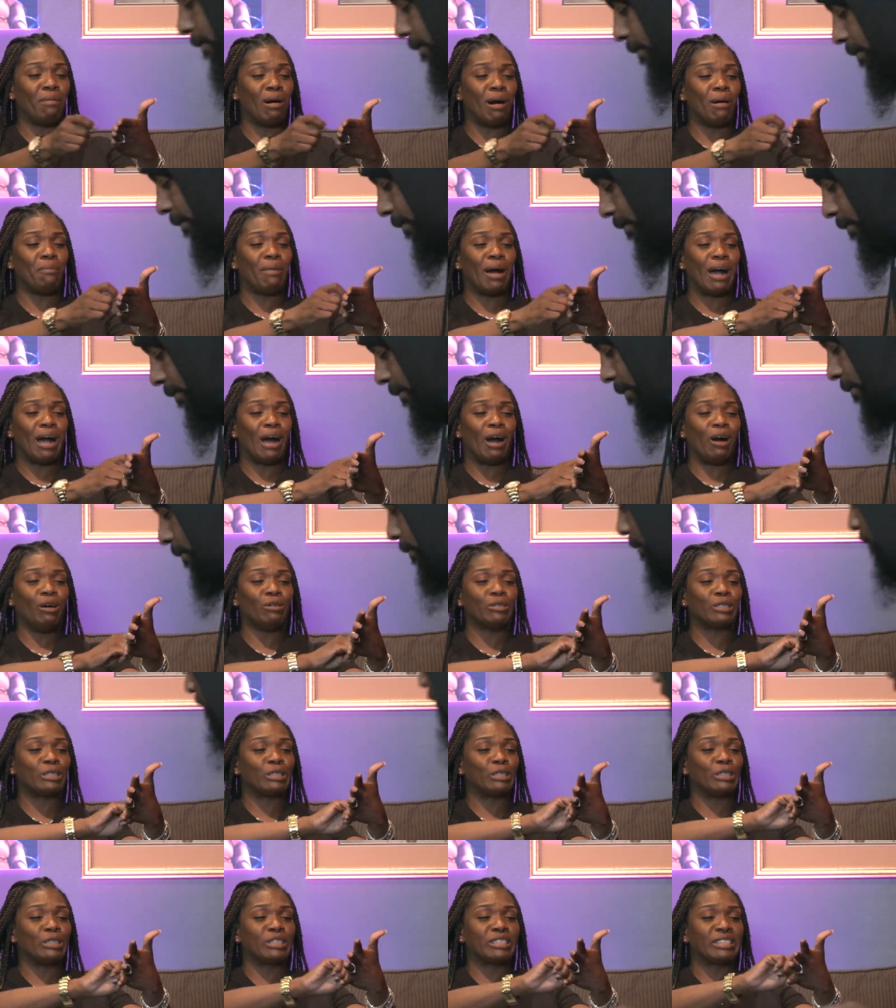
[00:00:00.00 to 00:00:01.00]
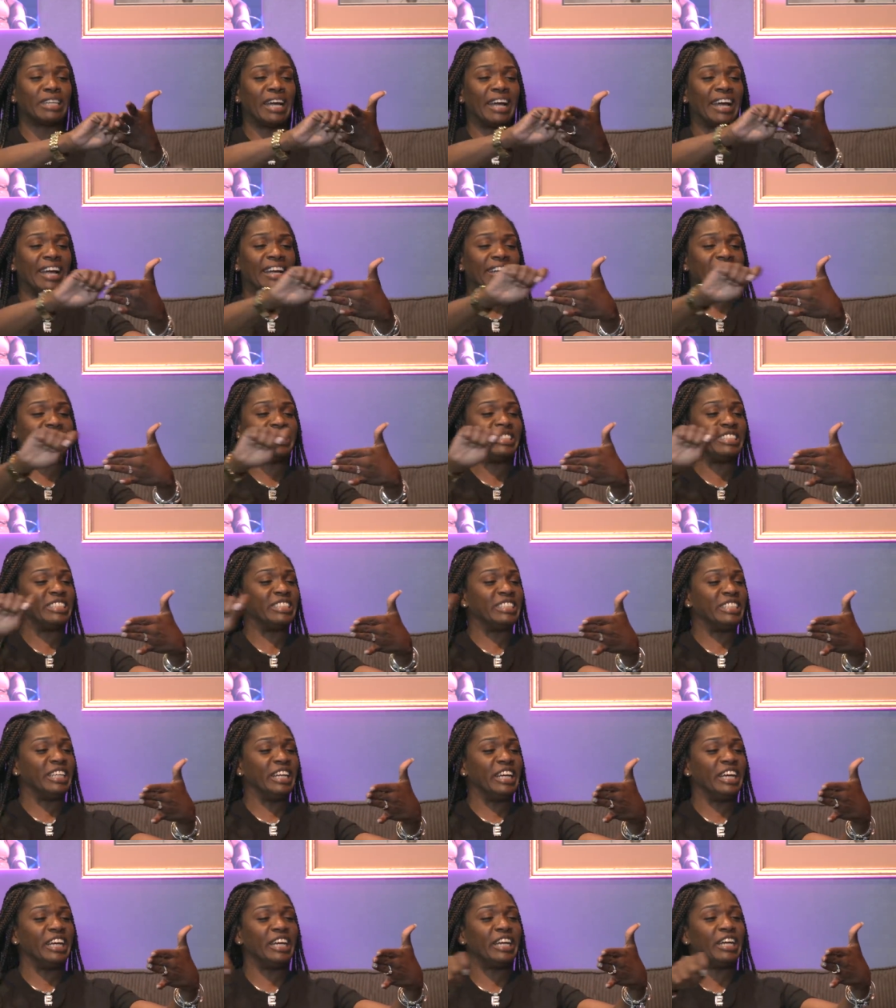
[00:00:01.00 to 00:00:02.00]
mama out, sister ain't
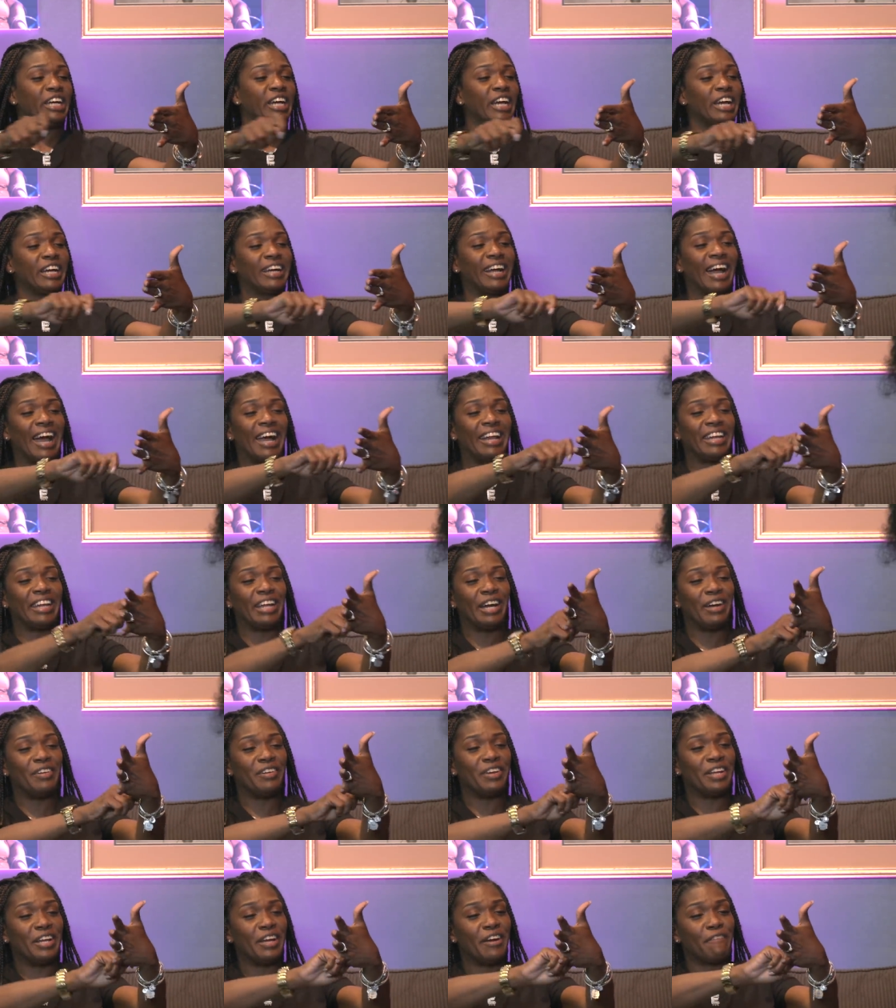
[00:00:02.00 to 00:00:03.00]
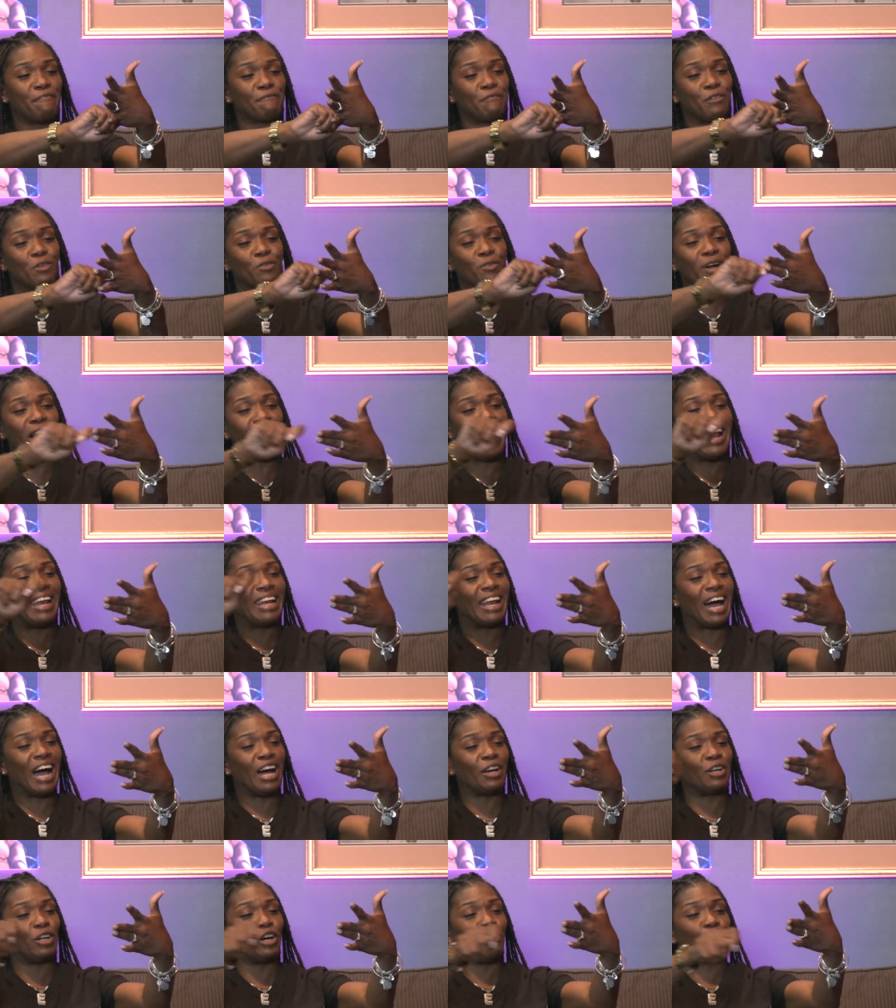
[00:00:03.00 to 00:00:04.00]
shit. Goddamn nephew got
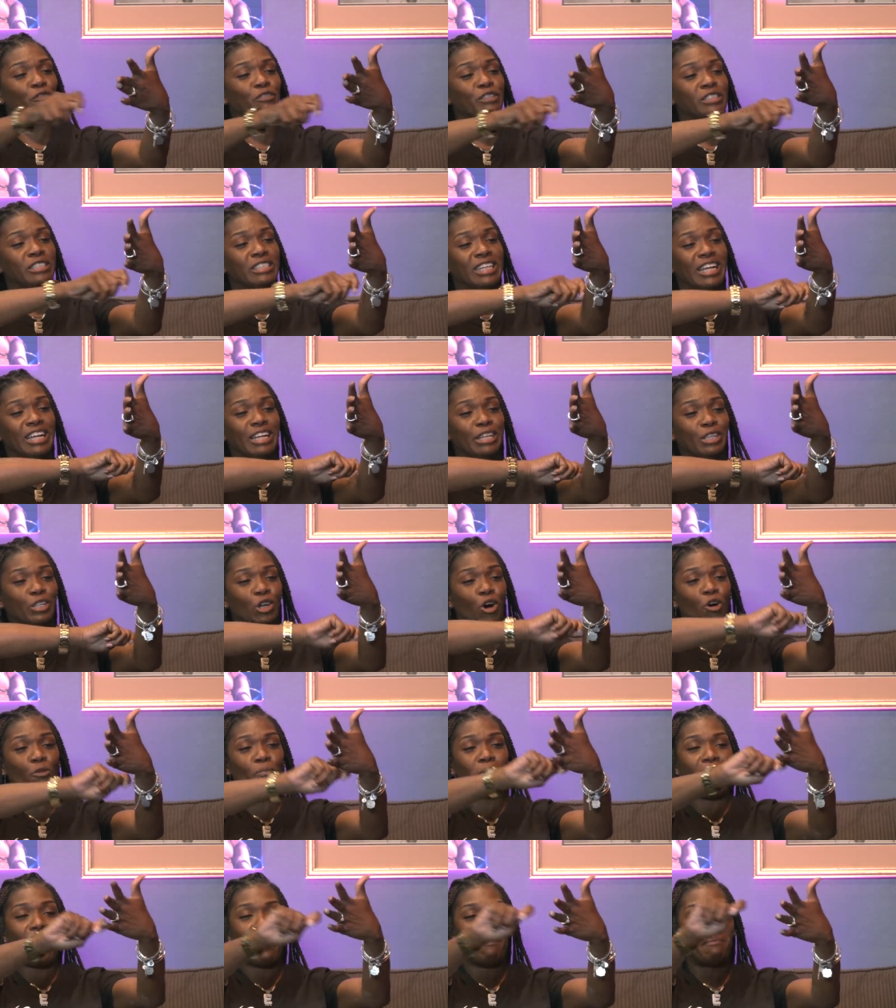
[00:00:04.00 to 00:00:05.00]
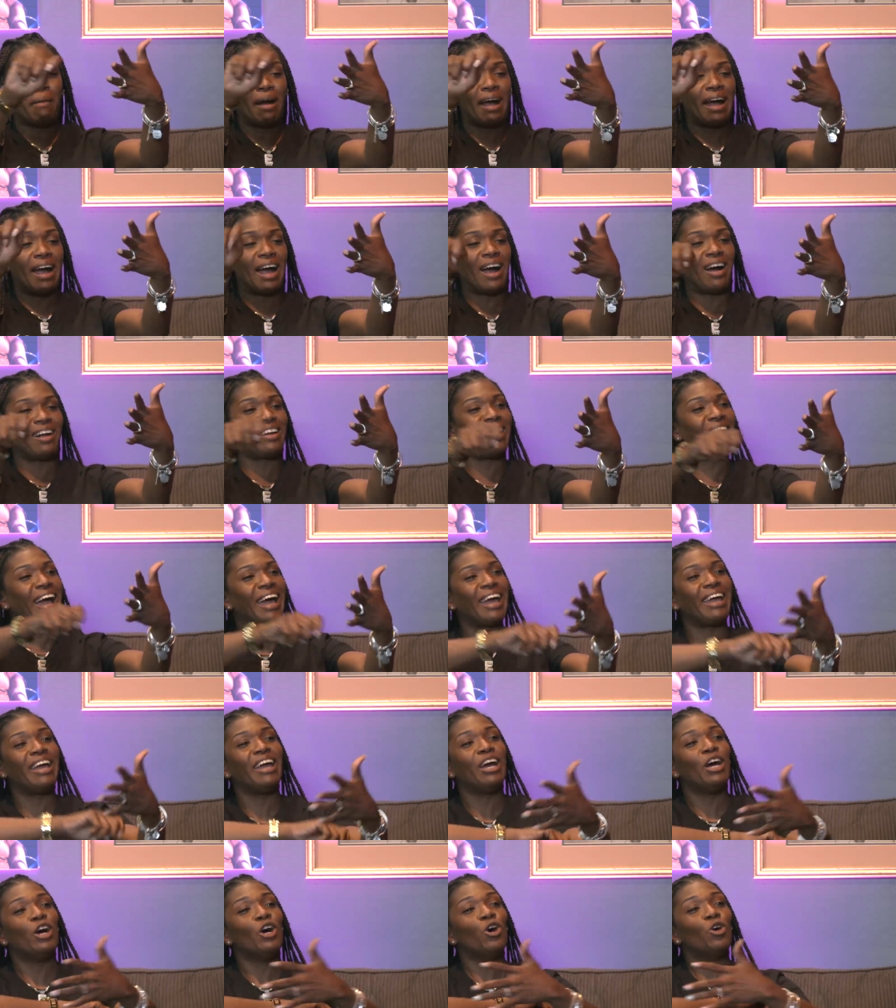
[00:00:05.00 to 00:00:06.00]
locked up for selling dope out my house.
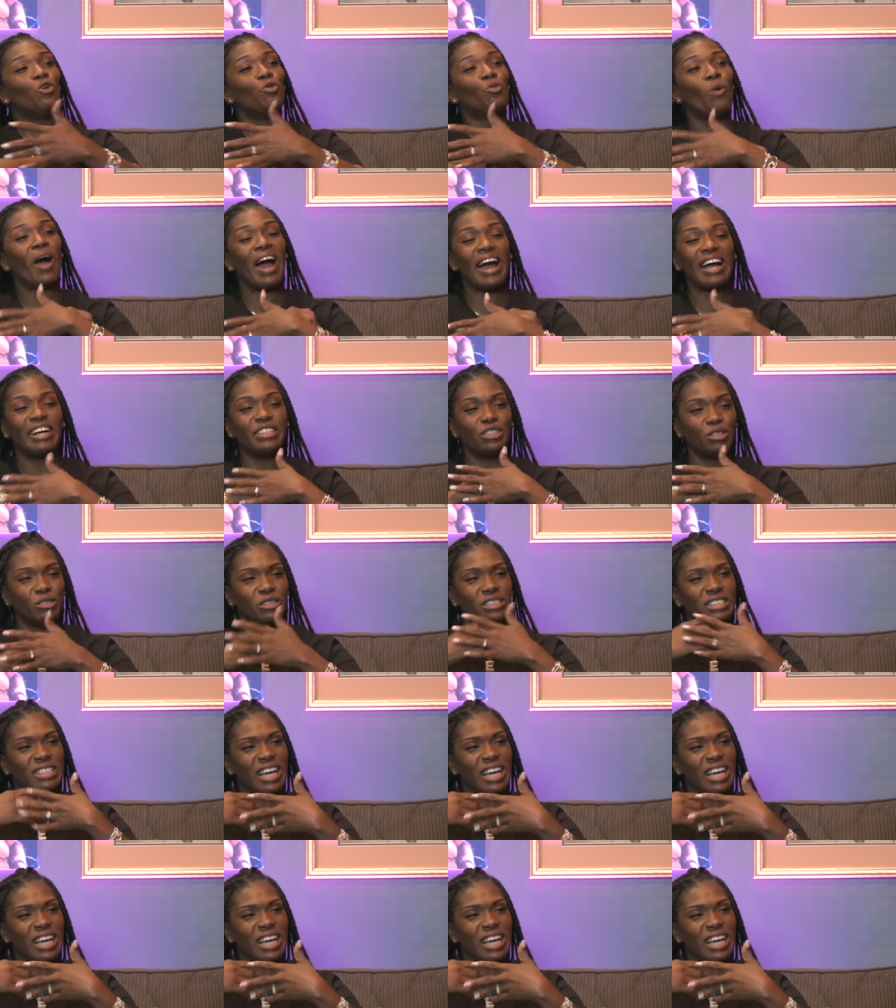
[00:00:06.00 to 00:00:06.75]
Like, why you are